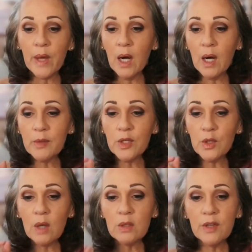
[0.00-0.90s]
you know,
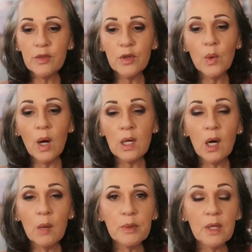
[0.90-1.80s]
I'll give you a
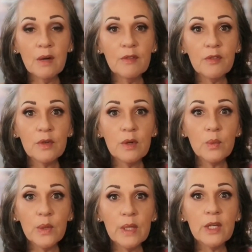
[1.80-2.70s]
couple of
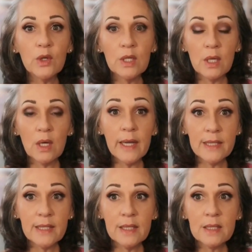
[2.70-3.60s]
really good
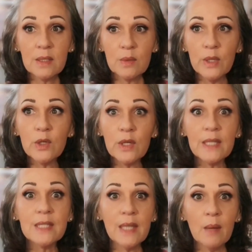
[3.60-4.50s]
ideas or really good
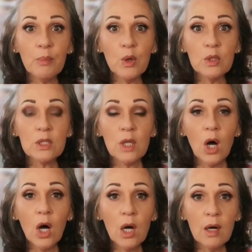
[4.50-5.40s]
examples
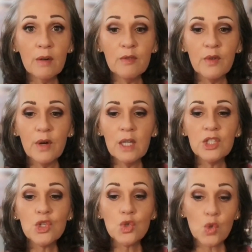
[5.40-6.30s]
of a
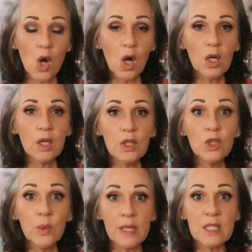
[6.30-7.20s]
strong
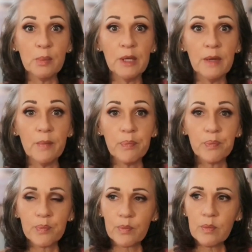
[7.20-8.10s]
USP.
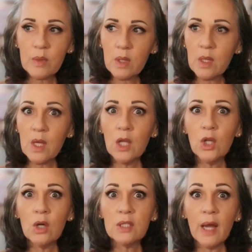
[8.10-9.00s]
A
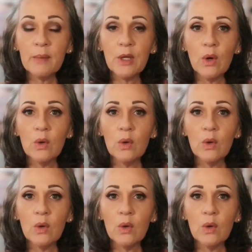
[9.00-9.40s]
long time ago,